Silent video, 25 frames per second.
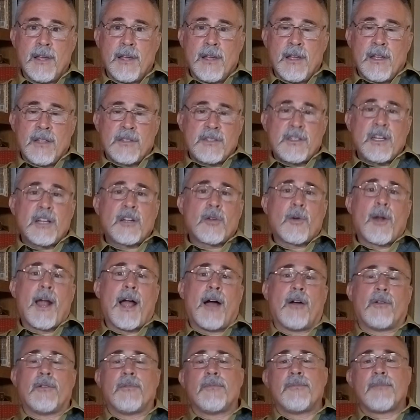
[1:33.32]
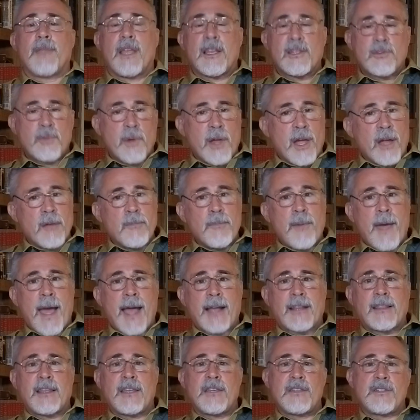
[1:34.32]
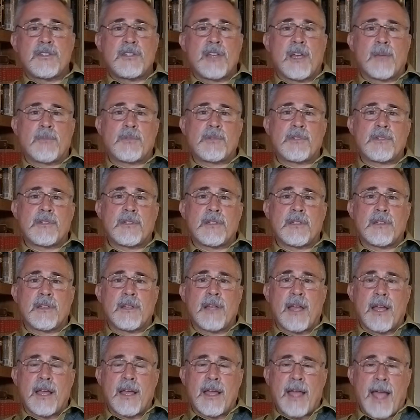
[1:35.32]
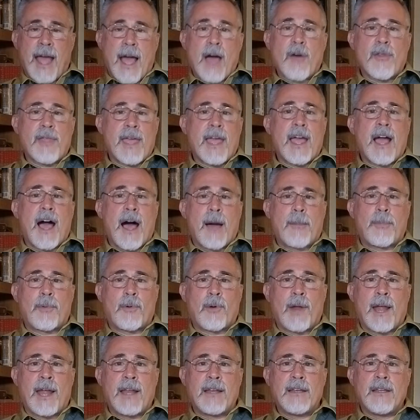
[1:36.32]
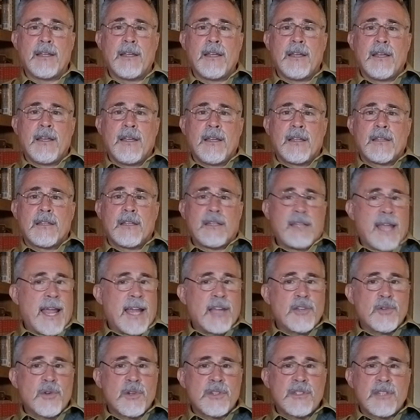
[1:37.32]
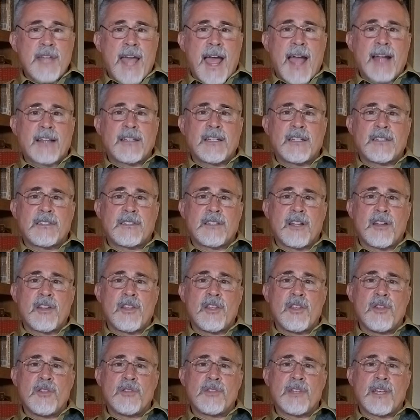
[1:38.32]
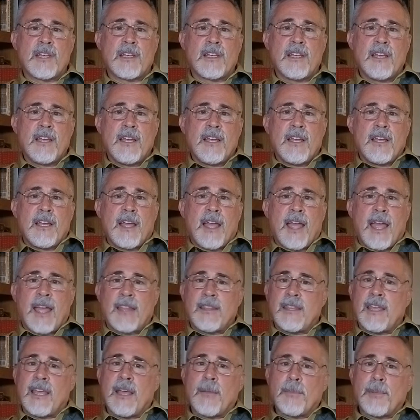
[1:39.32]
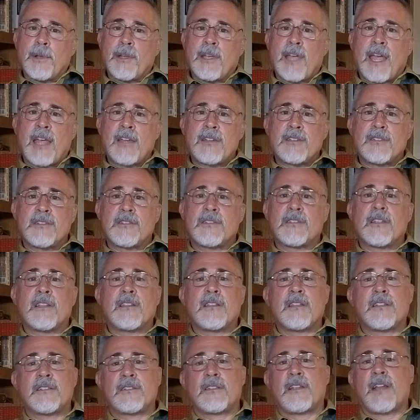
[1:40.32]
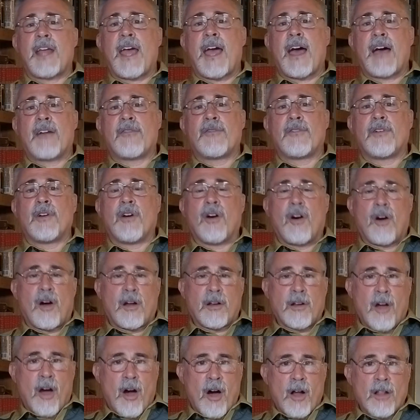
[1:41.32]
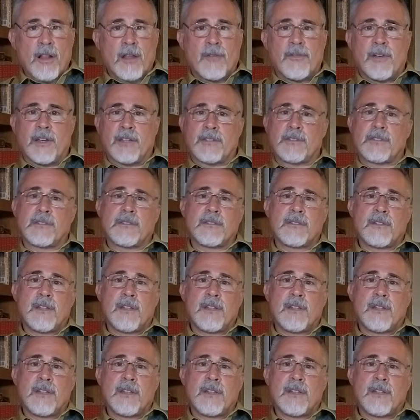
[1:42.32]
Stick around as we unpack these ships, how they operate, the dangerous tactics they're using, and the implications that this could have on all of us.